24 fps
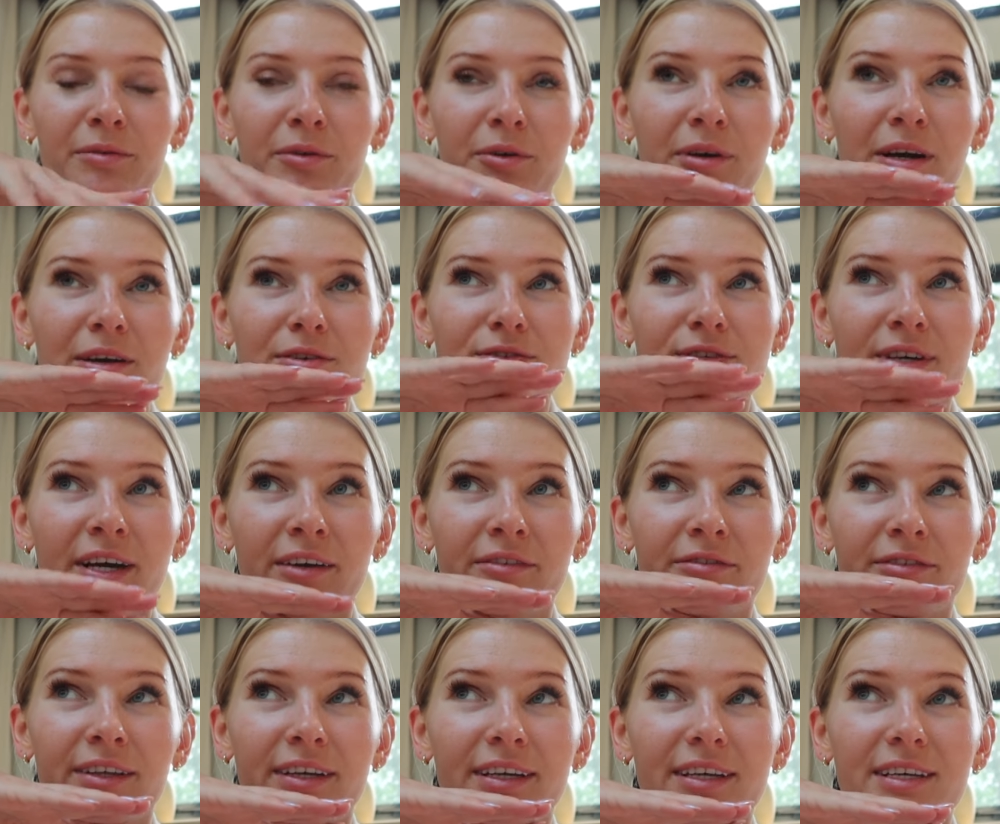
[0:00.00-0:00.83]
We were
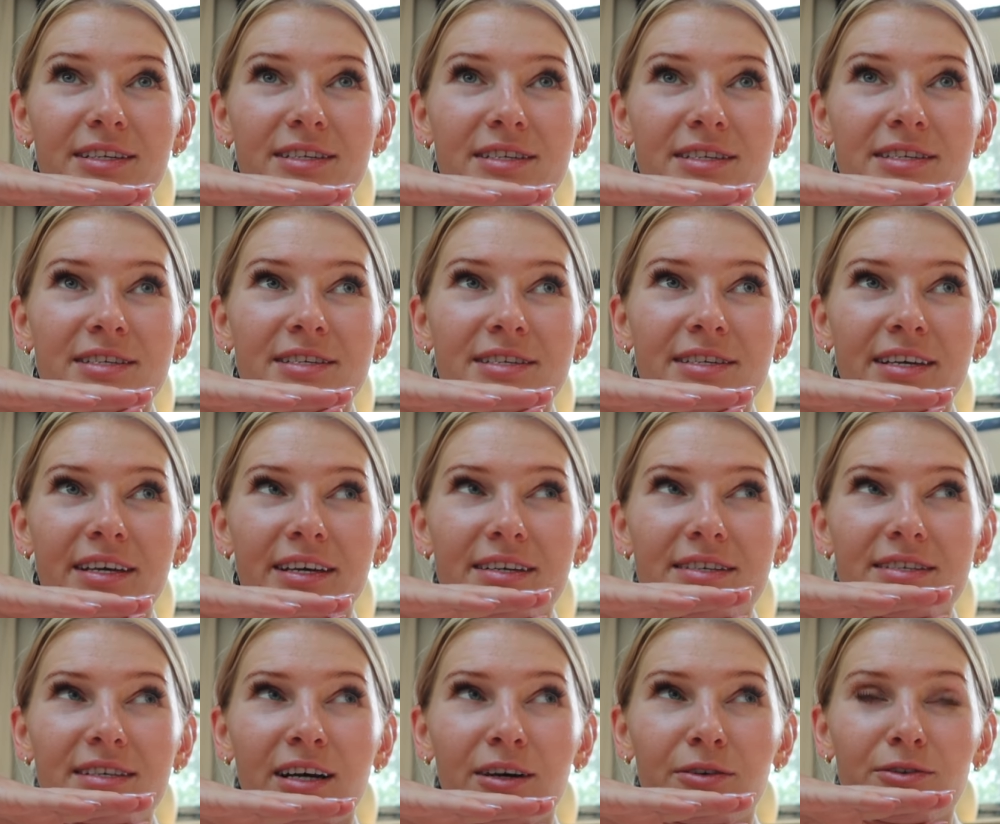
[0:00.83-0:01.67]
outside for like
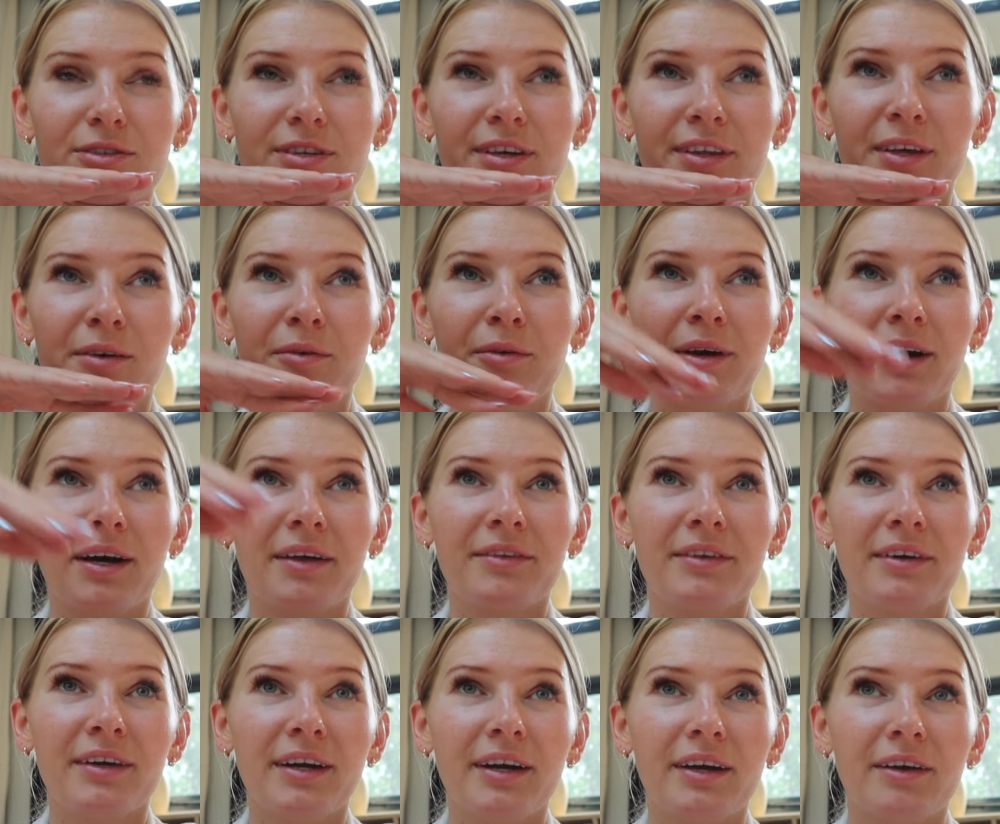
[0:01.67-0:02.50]
six hours. I think we got
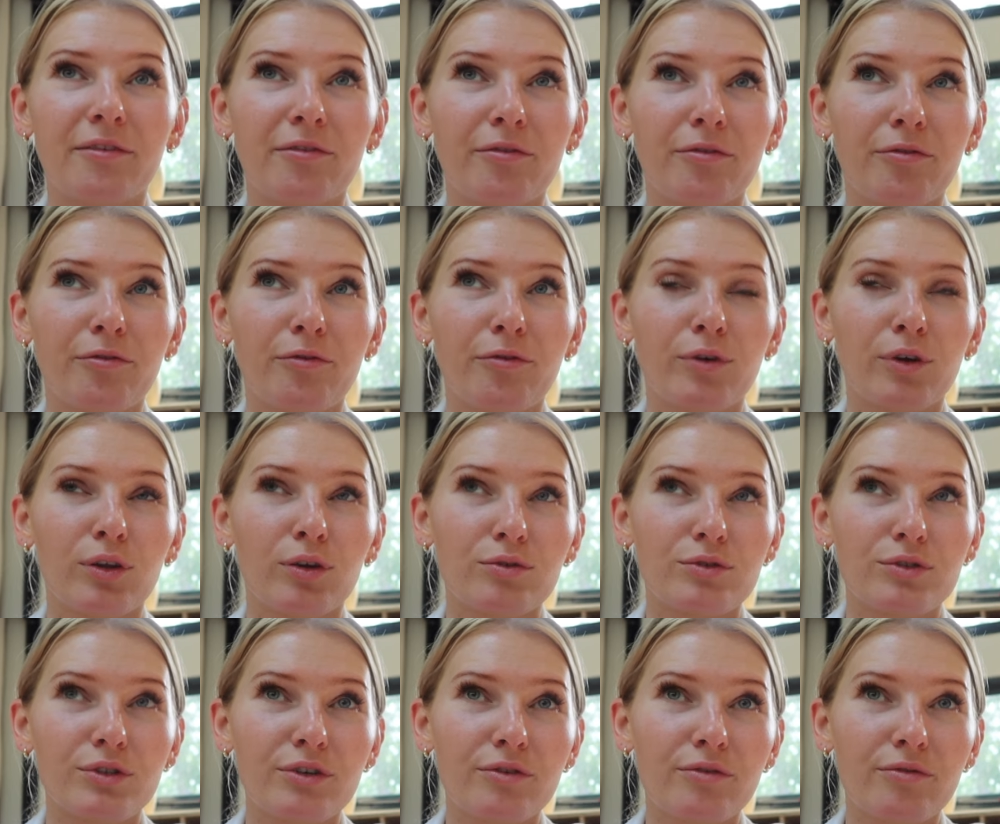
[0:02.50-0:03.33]
there at
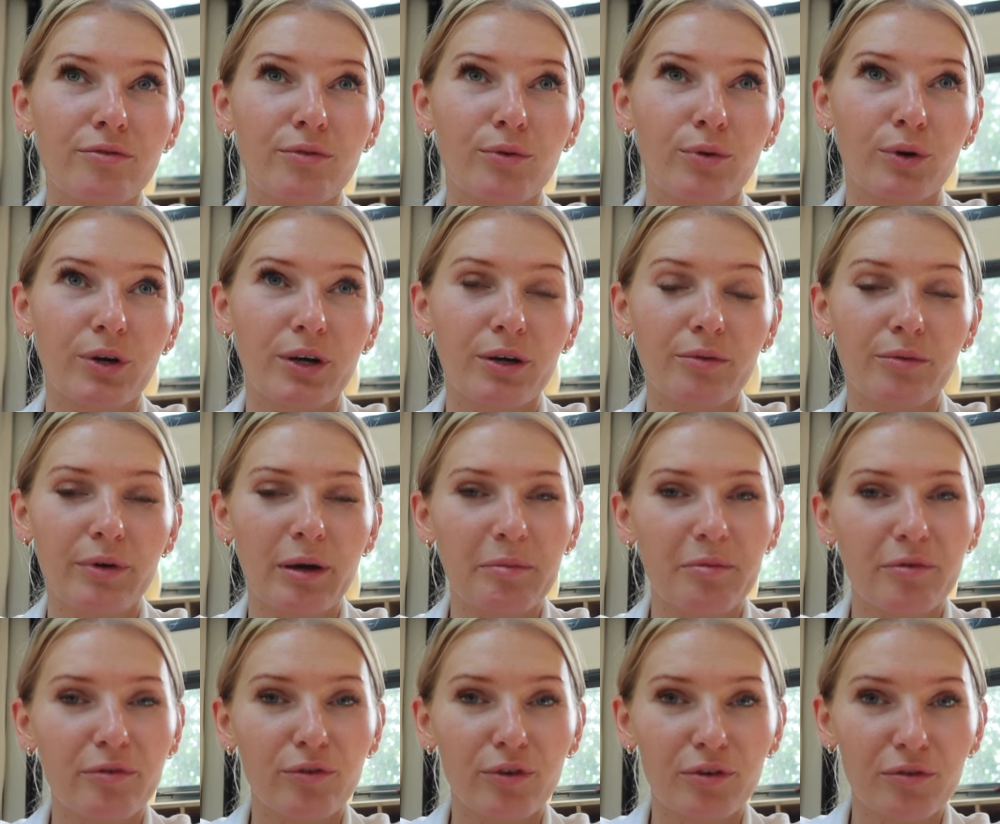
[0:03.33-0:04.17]
closer to four,
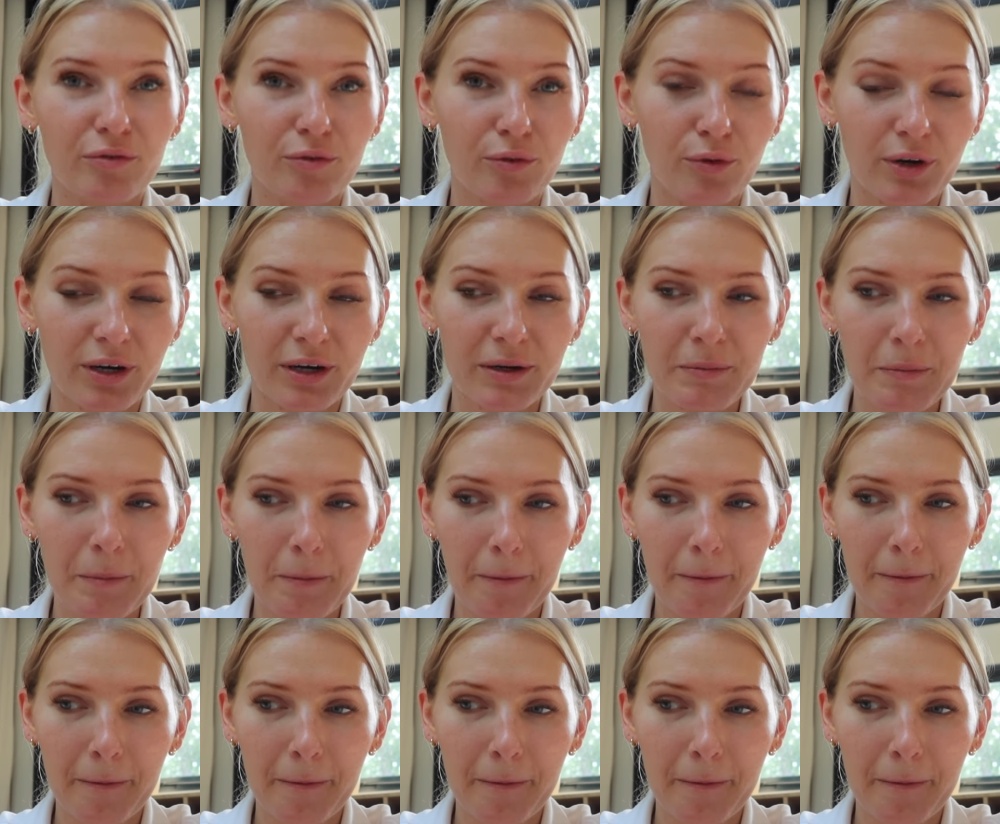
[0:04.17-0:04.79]
right before four.